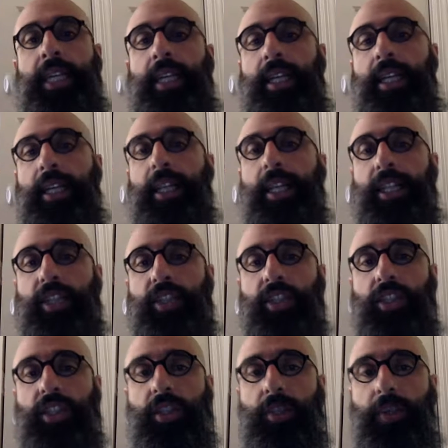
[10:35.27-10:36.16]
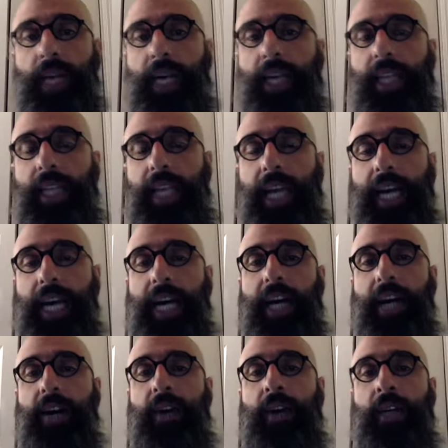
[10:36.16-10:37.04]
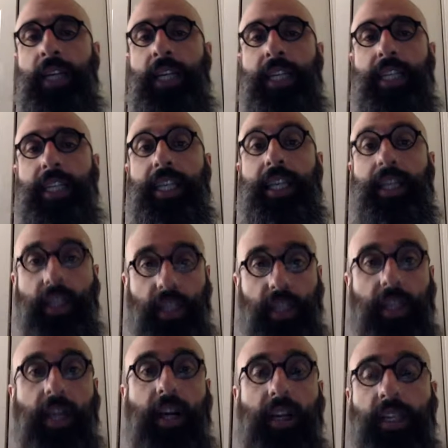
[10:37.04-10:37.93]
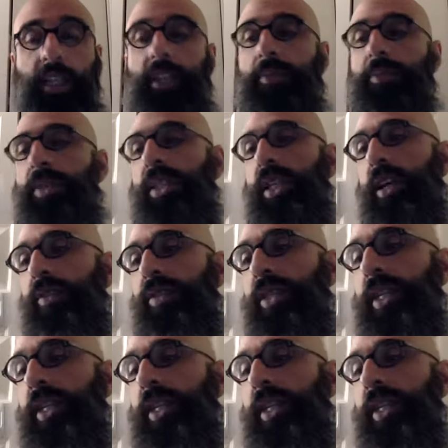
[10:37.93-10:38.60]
lectures about how they conduct themselves